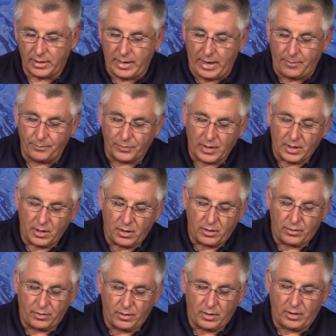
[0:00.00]
Now,
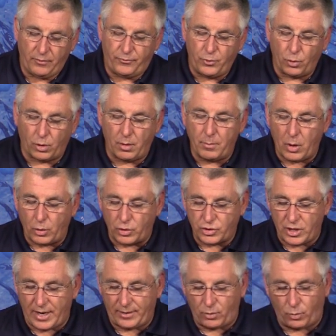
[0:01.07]
if you are a
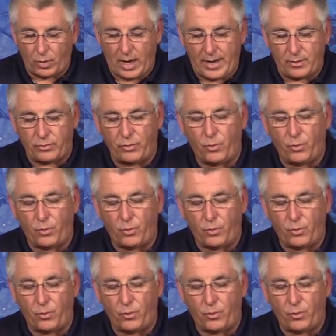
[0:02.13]
motorcycle rider,